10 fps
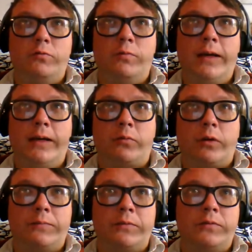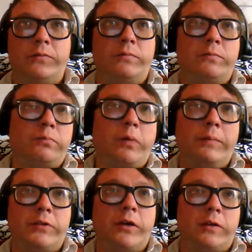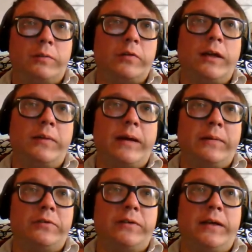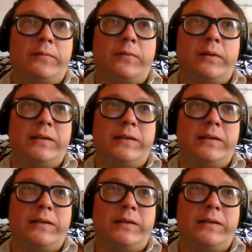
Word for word: way, we're often probably talking about life after death, right?